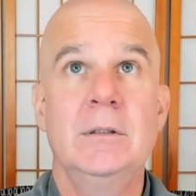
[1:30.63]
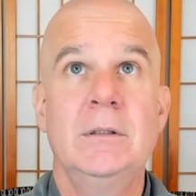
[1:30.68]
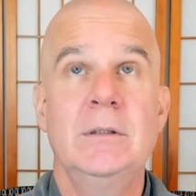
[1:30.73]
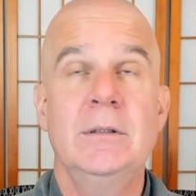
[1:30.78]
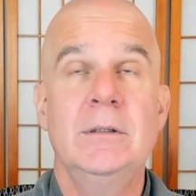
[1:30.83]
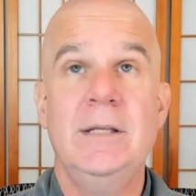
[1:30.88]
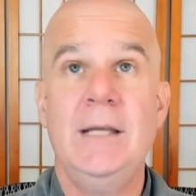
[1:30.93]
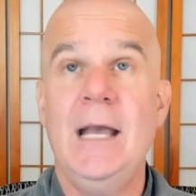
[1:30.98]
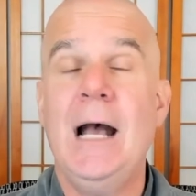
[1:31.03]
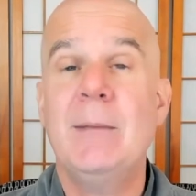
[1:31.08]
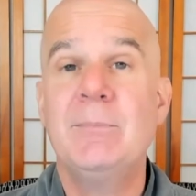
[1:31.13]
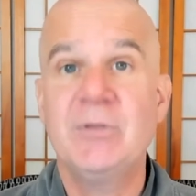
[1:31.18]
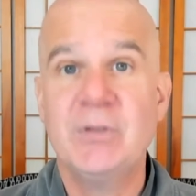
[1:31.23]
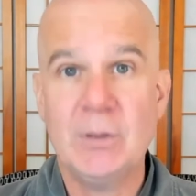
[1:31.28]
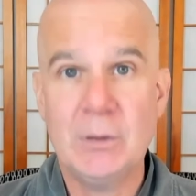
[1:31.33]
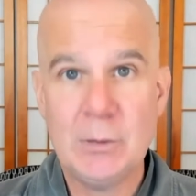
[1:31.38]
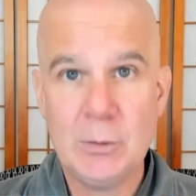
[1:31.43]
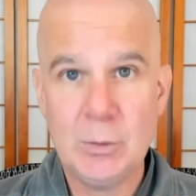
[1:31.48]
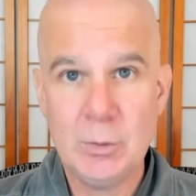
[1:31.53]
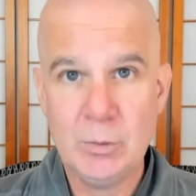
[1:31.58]
the
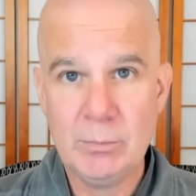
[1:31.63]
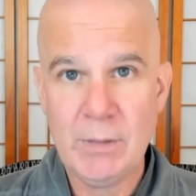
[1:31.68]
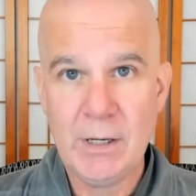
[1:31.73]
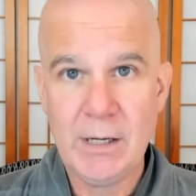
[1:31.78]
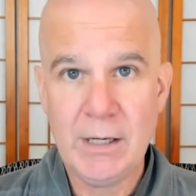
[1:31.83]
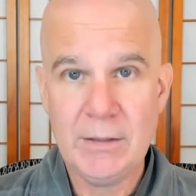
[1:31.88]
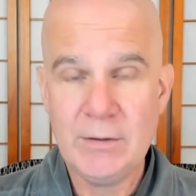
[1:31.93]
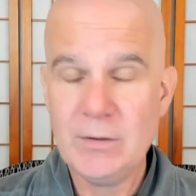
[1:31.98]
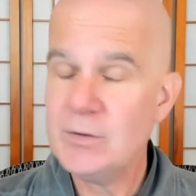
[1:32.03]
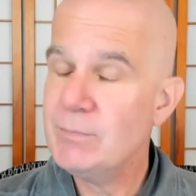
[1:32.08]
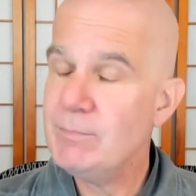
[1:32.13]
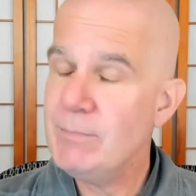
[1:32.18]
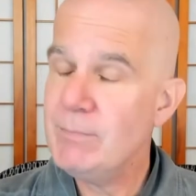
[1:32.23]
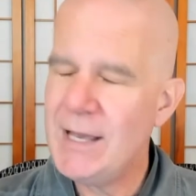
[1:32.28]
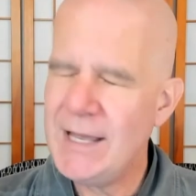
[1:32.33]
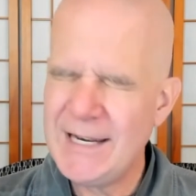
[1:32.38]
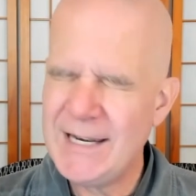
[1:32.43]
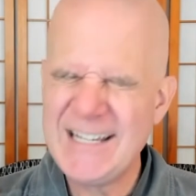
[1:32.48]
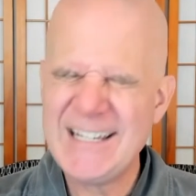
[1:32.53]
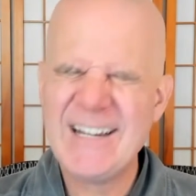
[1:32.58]
absolute mind. There's
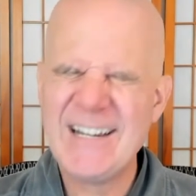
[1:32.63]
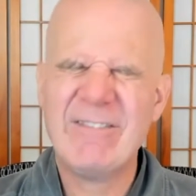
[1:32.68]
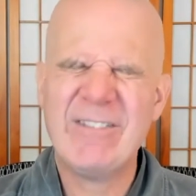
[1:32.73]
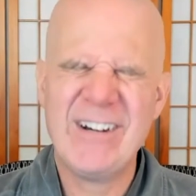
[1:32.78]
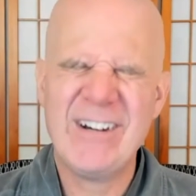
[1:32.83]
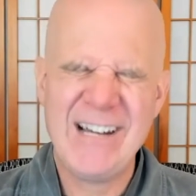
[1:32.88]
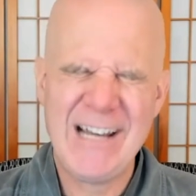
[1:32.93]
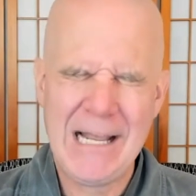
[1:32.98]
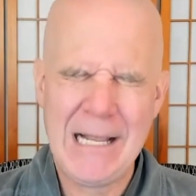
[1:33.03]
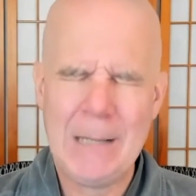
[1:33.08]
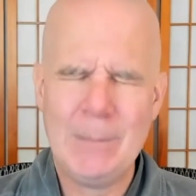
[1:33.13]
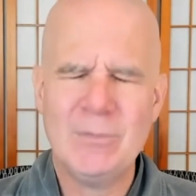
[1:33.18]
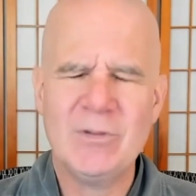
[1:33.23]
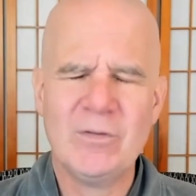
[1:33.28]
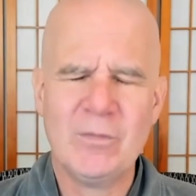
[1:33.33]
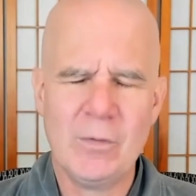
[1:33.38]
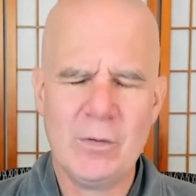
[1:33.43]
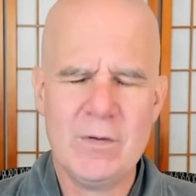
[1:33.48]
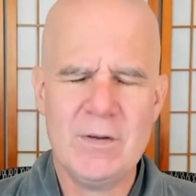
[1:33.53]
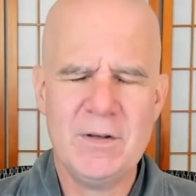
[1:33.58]
many different names
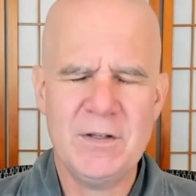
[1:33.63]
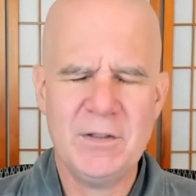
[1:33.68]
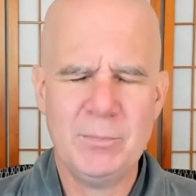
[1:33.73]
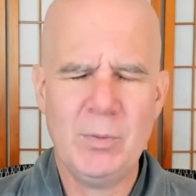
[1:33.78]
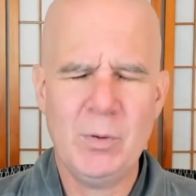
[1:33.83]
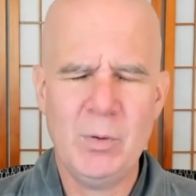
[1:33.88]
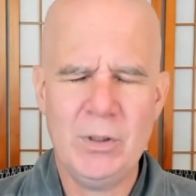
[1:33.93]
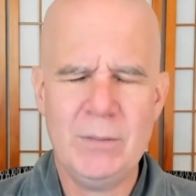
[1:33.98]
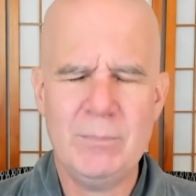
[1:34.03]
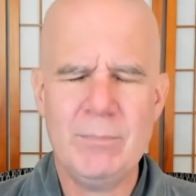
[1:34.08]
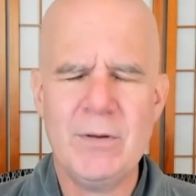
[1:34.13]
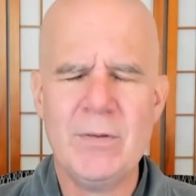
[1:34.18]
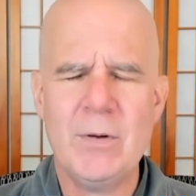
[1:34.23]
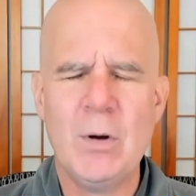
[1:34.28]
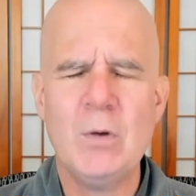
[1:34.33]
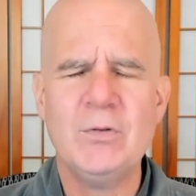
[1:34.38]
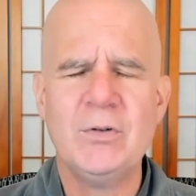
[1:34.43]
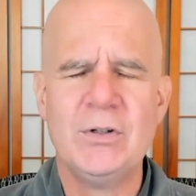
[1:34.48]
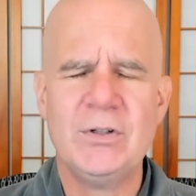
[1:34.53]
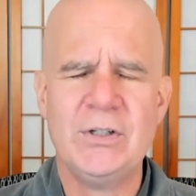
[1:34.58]
for this point, but
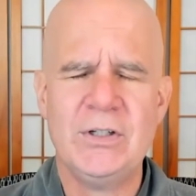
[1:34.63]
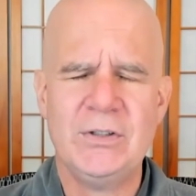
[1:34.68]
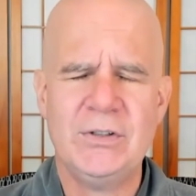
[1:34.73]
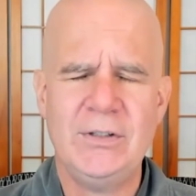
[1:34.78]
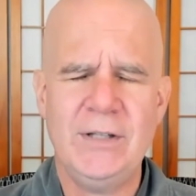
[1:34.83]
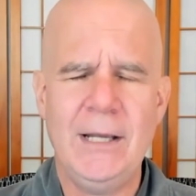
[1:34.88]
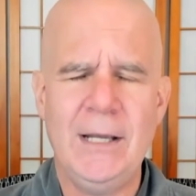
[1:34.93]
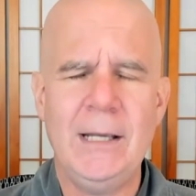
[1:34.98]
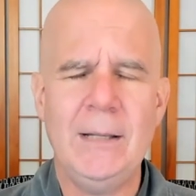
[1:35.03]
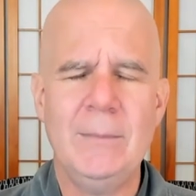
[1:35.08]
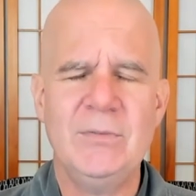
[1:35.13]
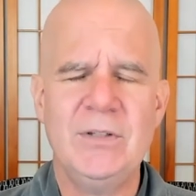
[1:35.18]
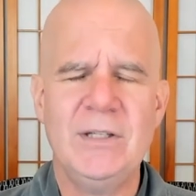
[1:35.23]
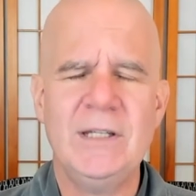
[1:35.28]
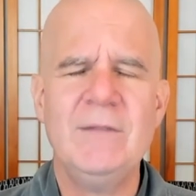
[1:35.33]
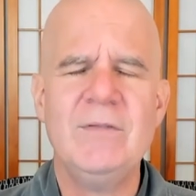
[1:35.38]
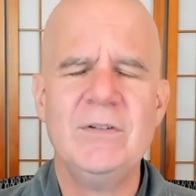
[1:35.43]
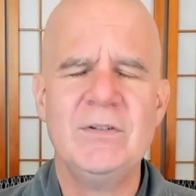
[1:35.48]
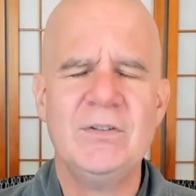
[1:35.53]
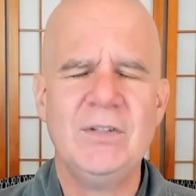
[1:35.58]
those are just names.
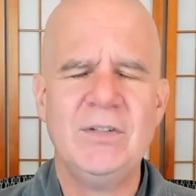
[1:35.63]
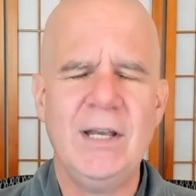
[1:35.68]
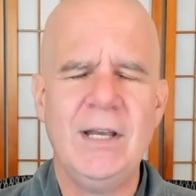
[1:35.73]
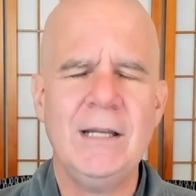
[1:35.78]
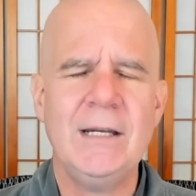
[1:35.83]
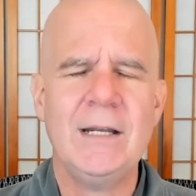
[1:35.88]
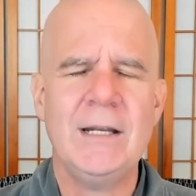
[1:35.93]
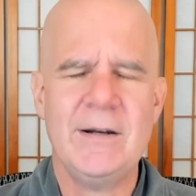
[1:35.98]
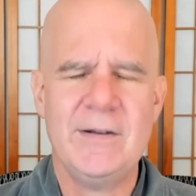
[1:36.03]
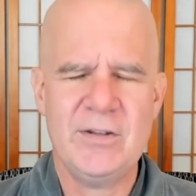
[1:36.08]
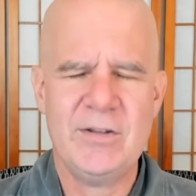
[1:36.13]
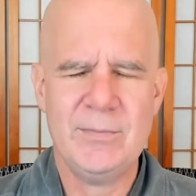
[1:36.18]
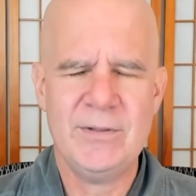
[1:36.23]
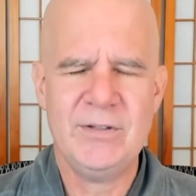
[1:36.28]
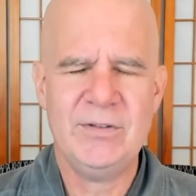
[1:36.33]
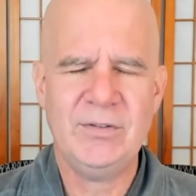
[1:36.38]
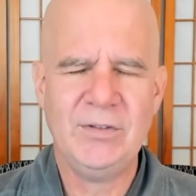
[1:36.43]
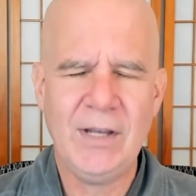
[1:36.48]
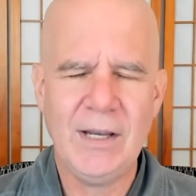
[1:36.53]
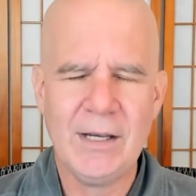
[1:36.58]
Even saying it is a
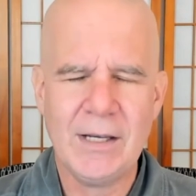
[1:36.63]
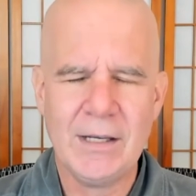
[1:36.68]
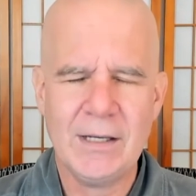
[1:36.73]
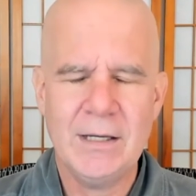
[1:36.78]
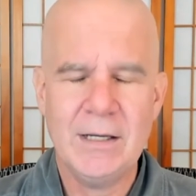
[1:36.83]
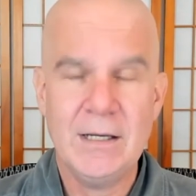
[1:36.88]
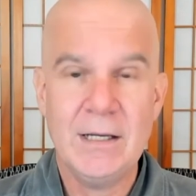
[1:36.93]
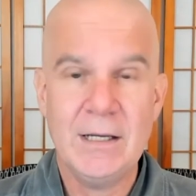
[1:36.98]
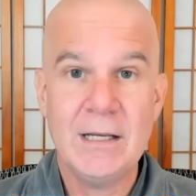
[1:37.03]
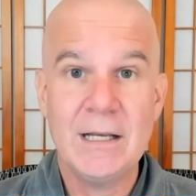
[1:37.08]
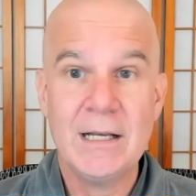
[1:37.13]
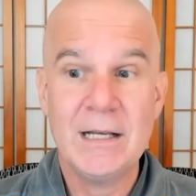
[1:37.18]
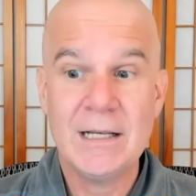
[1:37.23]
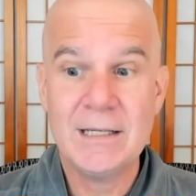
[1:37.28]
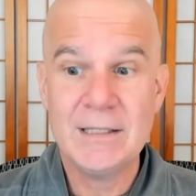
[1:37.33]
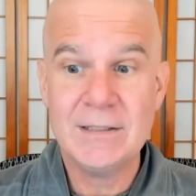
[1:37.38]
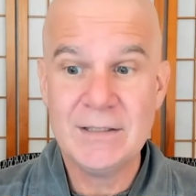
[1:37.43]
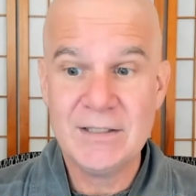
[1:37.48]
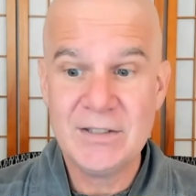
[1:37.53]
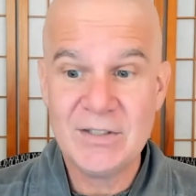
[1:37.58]
mistake
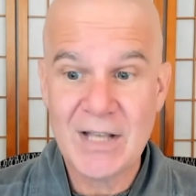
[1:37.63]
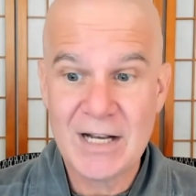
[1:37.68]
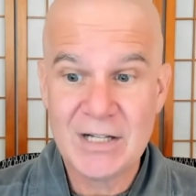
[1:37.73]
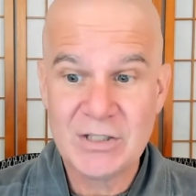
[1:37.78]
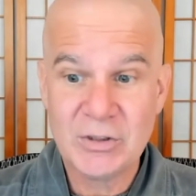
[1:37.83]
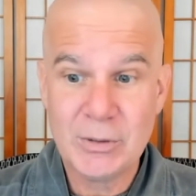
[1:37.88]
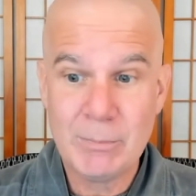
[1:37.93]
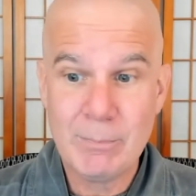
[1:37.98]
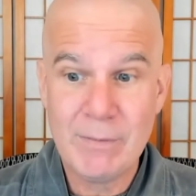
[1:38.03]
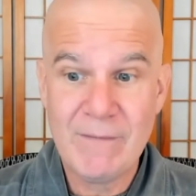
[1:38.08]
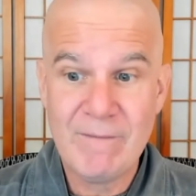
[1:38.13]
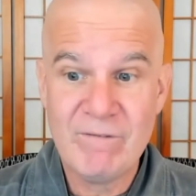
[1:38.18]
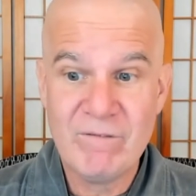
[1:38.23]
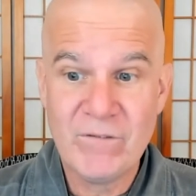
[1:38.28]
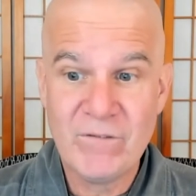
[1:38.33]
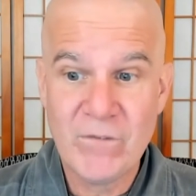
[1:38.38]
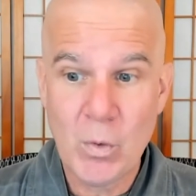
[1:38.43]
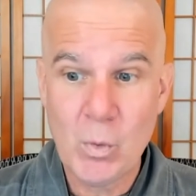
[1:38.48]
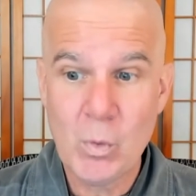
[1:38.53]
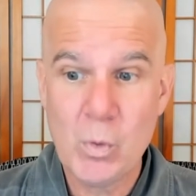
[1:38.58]
because it's actually
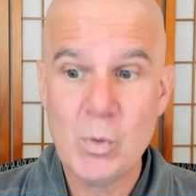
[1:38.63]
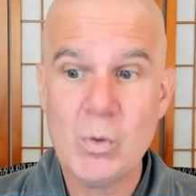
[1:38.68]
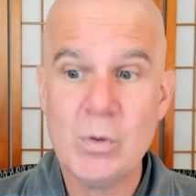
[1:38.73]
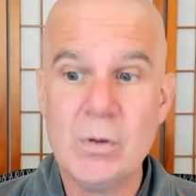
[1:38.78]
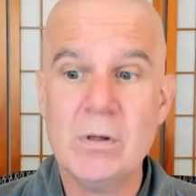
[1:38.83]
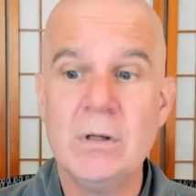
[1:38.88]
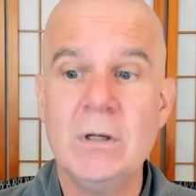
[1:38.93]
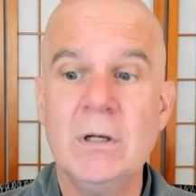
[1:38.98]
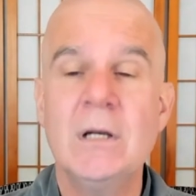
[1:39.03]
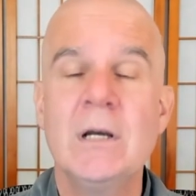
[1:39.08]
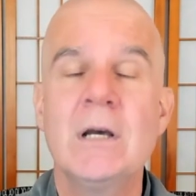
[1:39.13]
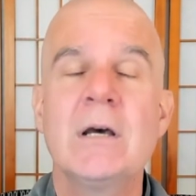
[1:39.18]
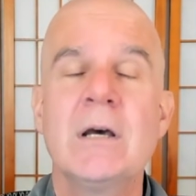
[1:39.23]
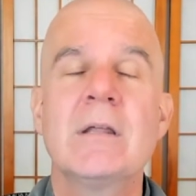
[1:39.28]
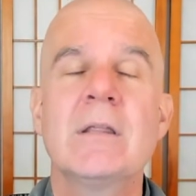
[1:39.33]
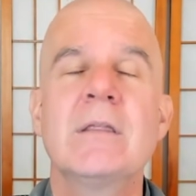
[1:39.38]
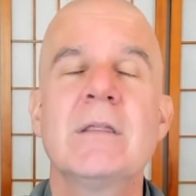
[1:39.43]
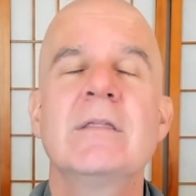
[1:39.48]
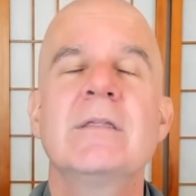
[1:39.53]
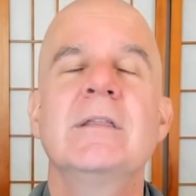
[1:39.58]
before
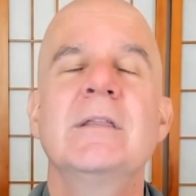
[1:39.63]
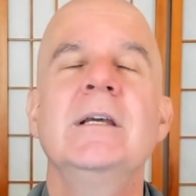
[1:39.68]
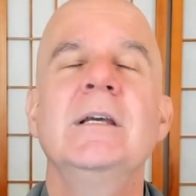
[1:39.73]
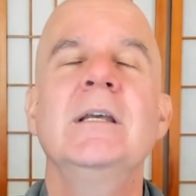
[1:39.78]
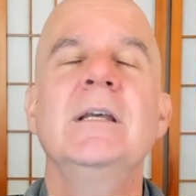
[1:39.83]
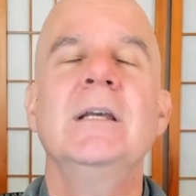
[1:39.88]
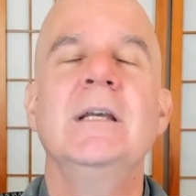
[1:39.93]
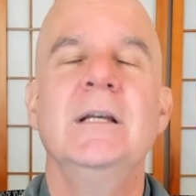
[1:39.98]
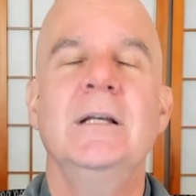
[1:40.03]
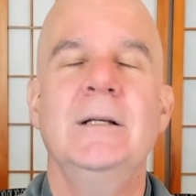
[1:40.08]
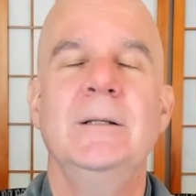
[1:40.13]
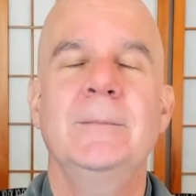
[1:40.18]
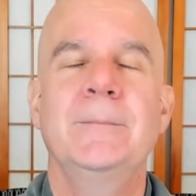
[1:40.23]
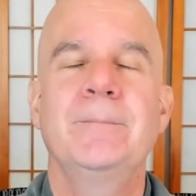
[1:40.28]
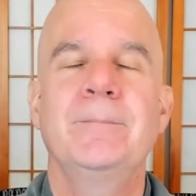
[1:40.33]
thinking.